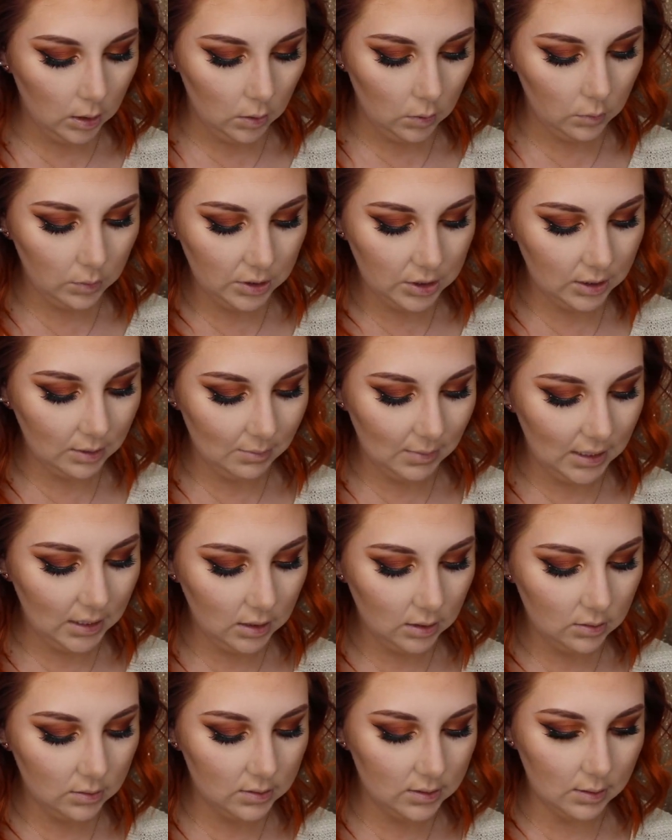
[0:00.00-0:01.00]
which I may
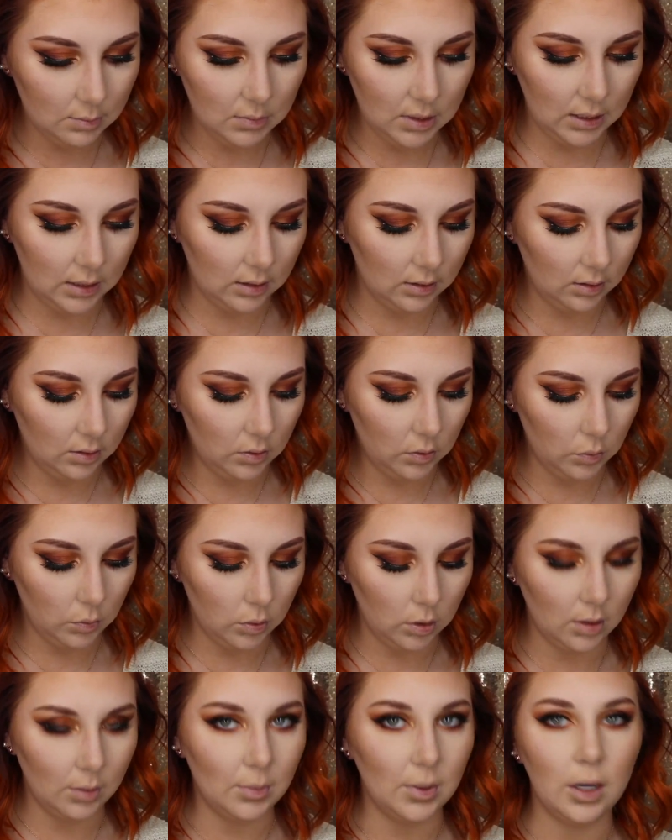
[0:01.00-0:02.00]
use something a little
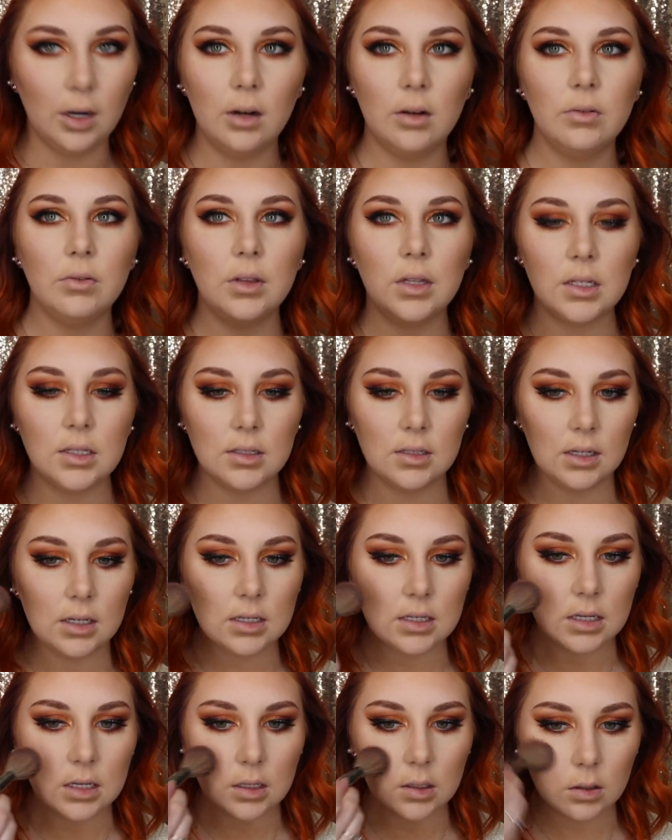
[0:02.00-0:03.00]
warmer if this
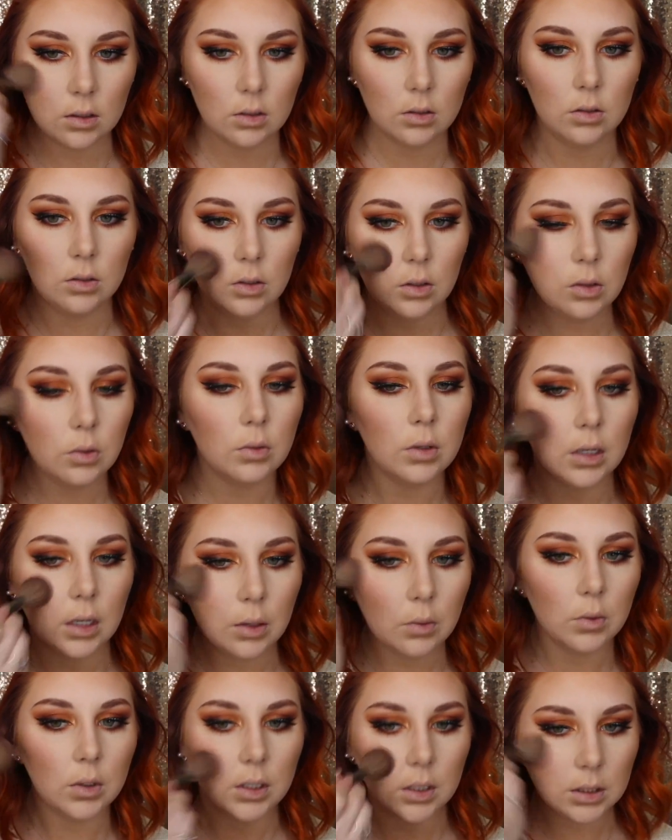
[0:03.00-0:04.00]
doesn't do what I
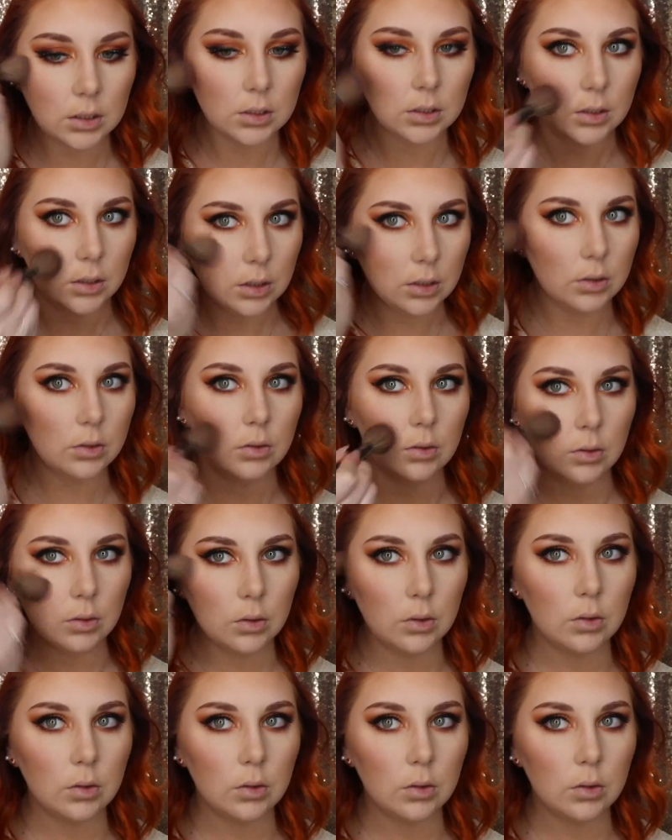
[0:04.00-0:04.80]
want it to do.